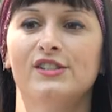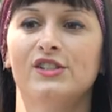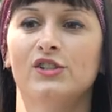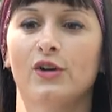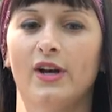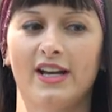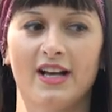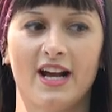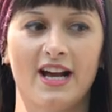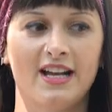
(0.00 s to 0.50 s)

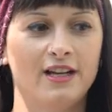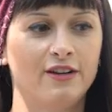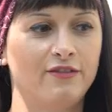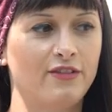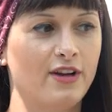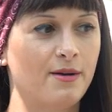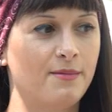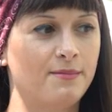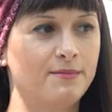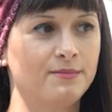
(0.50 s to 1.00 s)
So I kind
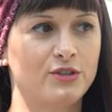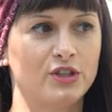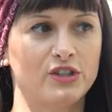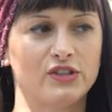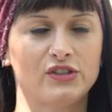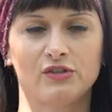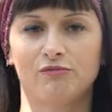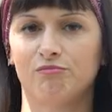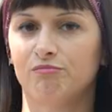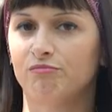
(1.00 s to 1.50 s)
of am
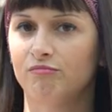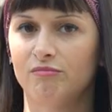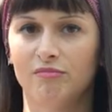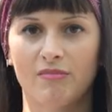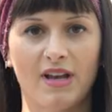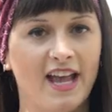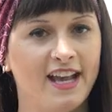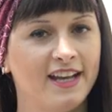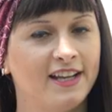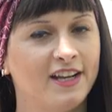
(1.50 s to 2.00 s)
just
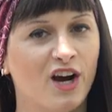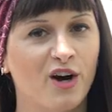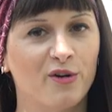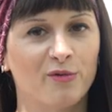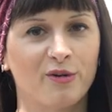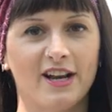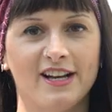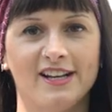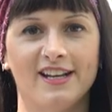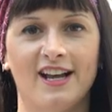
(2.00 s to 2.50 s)
hanging
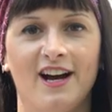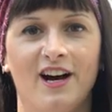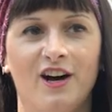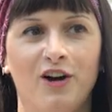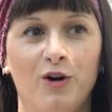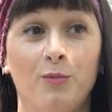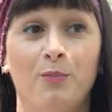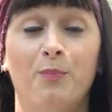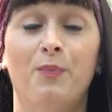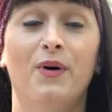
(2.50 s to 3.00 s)
out right
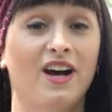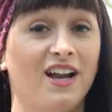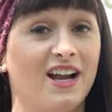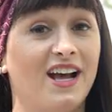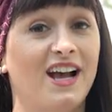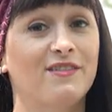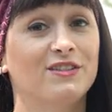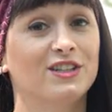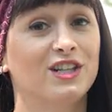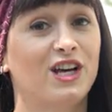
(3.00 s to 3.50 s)
now, but
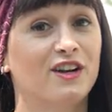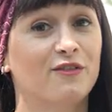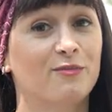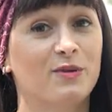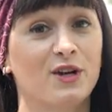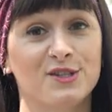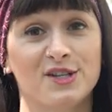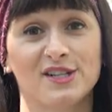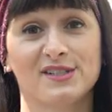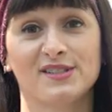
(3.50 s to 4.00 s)
I have a lot of
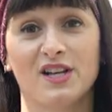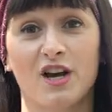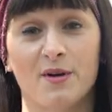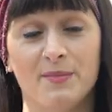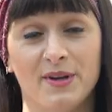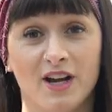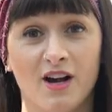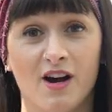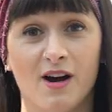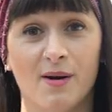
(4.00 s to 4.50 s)
projects
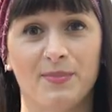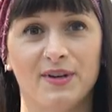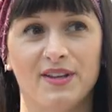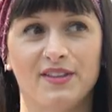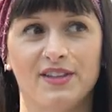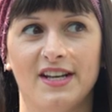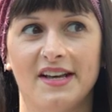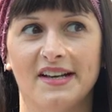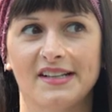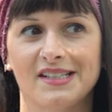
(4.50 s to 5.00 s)
coming up
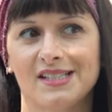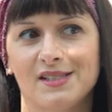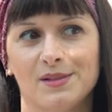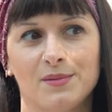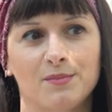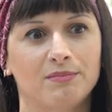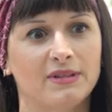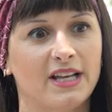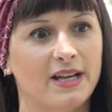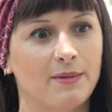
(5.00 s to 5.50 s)
in the
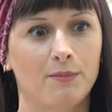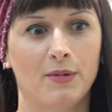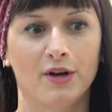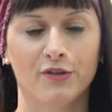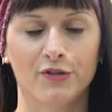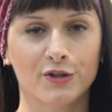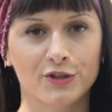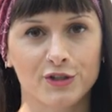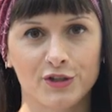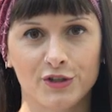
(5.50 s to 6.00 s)
next like
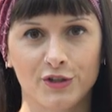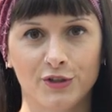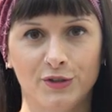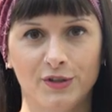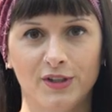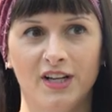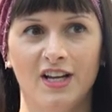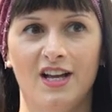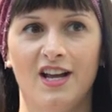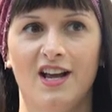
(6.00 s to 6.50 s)
month or
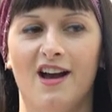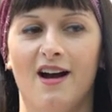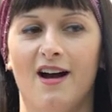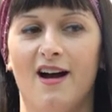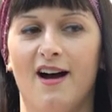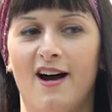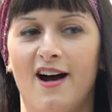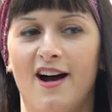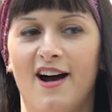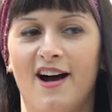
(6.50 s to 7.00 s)
two.
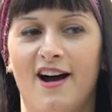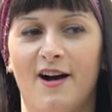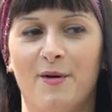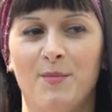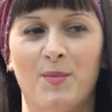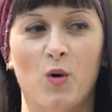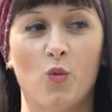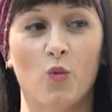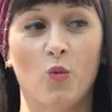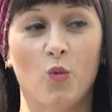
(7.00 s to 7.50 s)

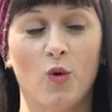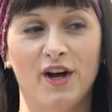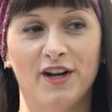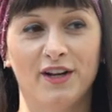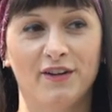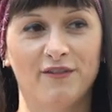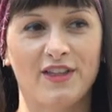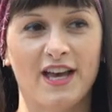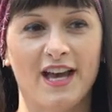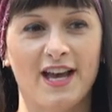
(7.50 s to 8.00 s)
Um,
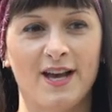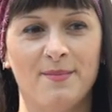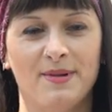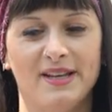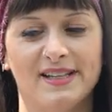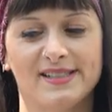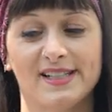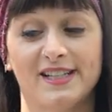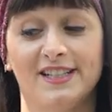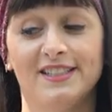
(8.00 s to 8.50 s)
one of them
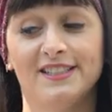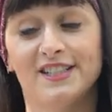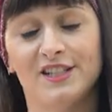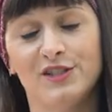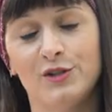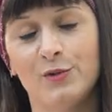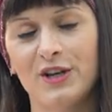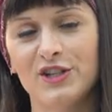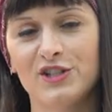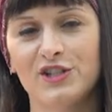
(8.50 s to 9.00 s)
is a
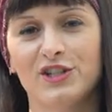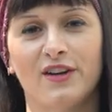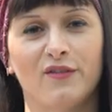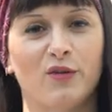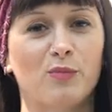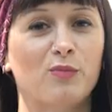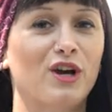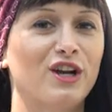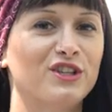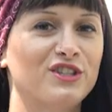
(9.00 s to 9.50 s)
continuation
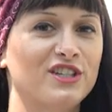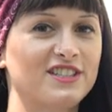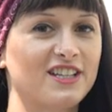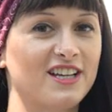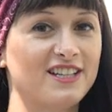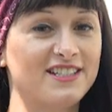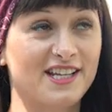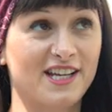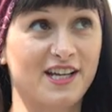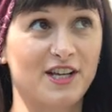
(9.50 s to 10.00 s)
of a project
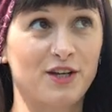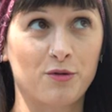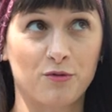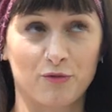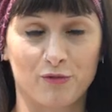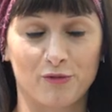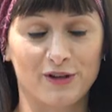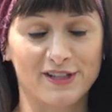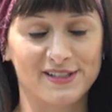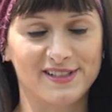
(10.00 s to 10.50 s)
I did
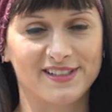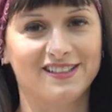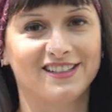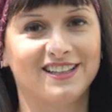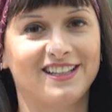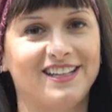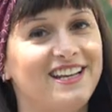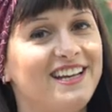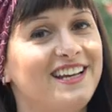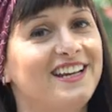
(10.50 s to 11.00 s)

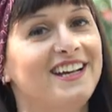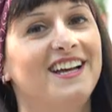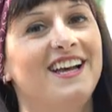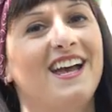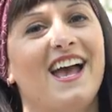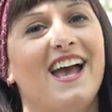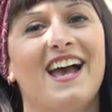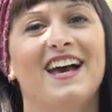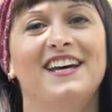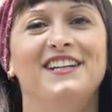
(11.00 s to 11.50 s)
recently,
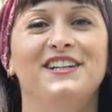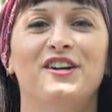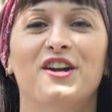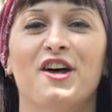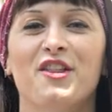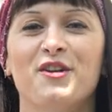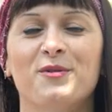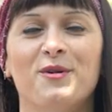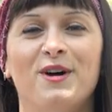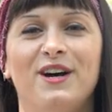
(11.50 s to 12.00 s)
and
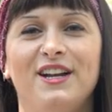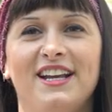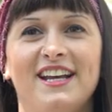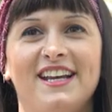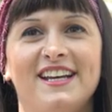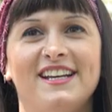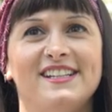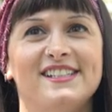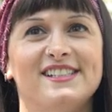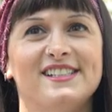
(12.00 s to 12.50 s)
another one
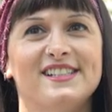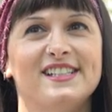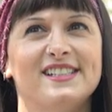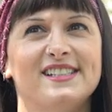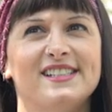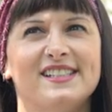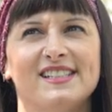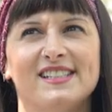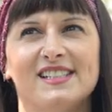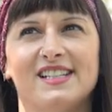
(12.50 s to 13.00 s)
is
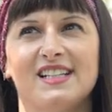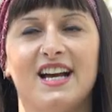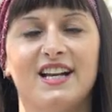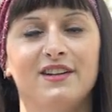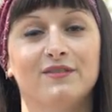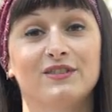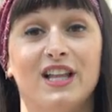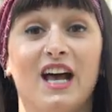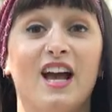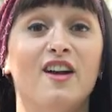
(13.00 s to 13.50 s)
this
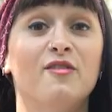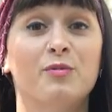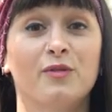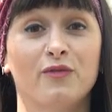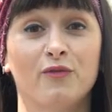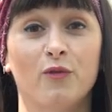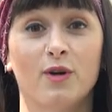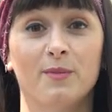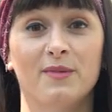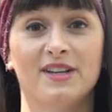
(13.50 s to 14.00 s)
kind of live
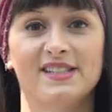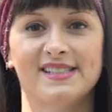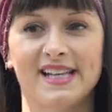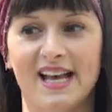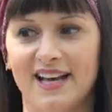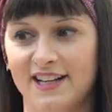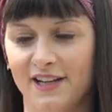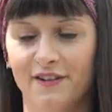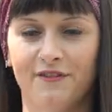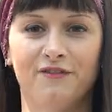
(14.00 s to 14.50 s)
performance,
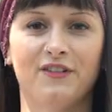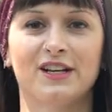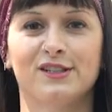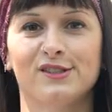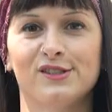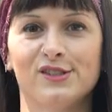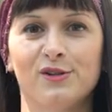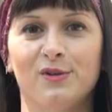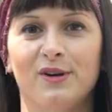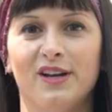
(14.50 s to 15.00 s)
adding
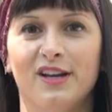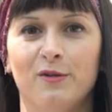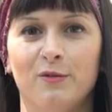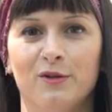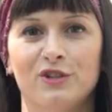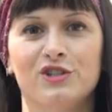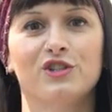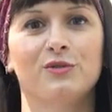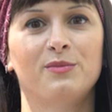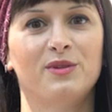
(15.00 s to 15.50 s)
effects to it,
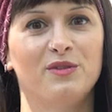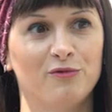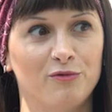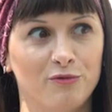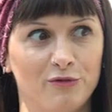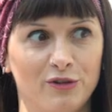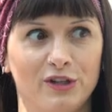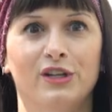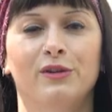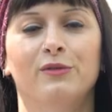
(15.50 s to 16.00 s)
which should be
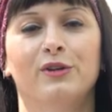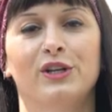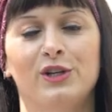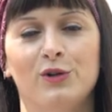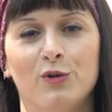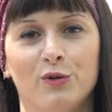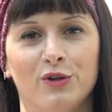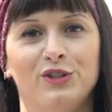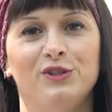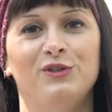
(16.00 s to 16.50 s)
really, really
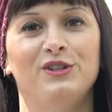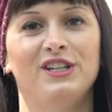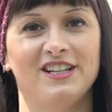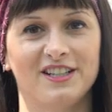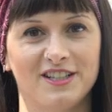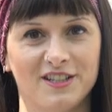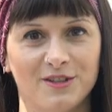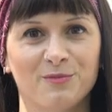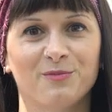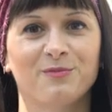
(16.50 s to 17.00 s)
cool and
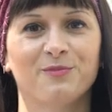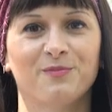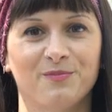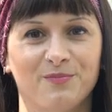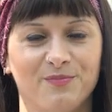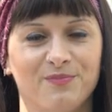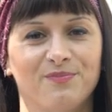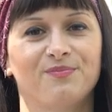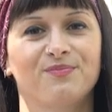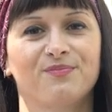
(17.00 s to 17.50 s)
unique. That's
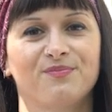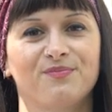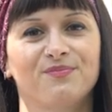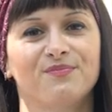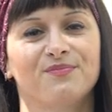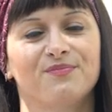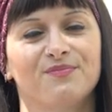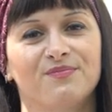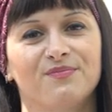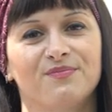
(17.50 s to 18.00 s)
awesome. I
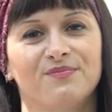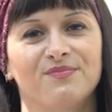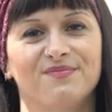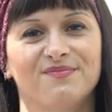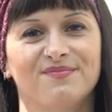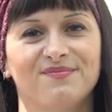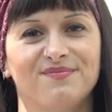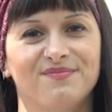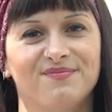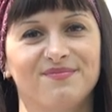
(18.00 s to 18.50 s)
can't wait.
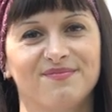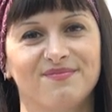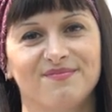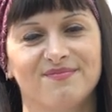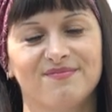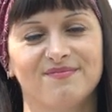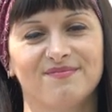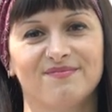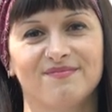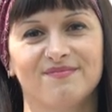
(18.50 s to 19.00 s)

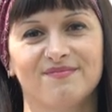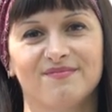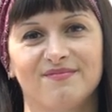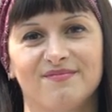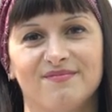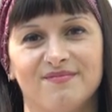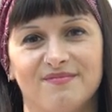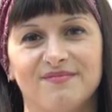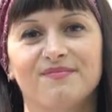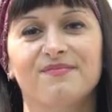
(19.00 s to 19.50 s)
So switching it
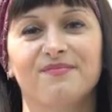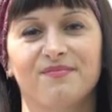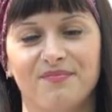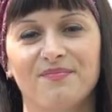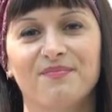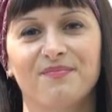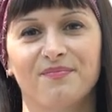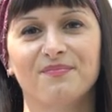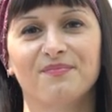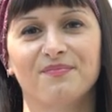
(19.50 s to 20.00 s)
up a little
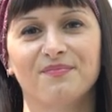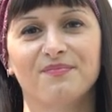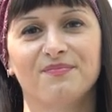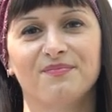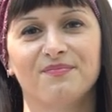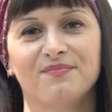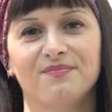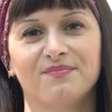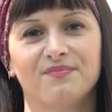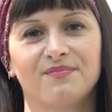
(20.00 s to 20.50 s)
bit, what
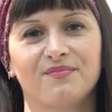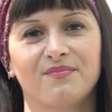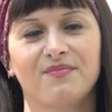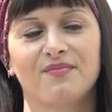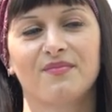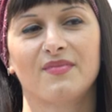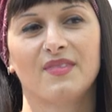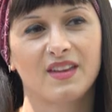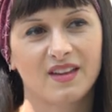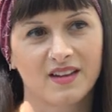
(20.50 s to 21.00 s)
are some
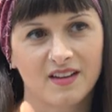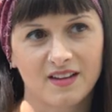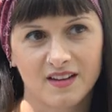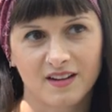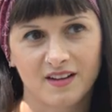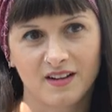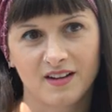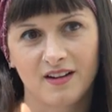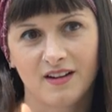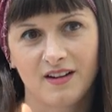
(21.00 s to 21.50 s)
tips for
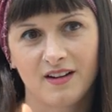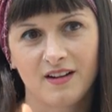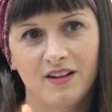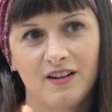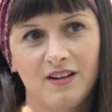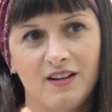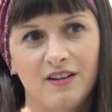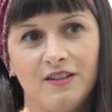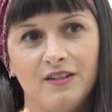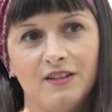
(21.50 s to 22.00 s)
someone who
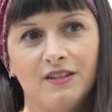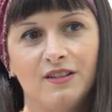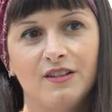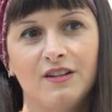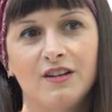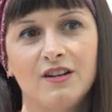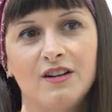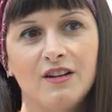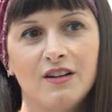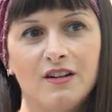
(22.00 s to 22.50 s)
wants to get
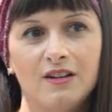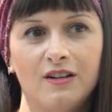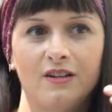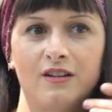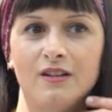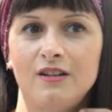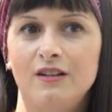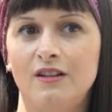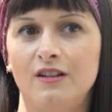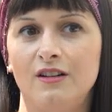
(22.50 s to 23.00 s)
started in
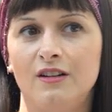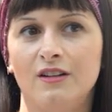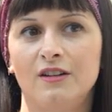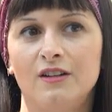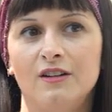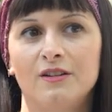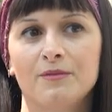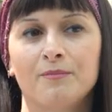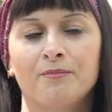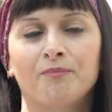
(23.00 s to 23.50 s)
video
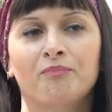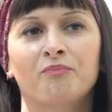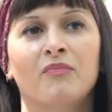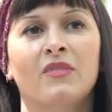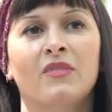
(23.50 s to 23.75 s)
effects?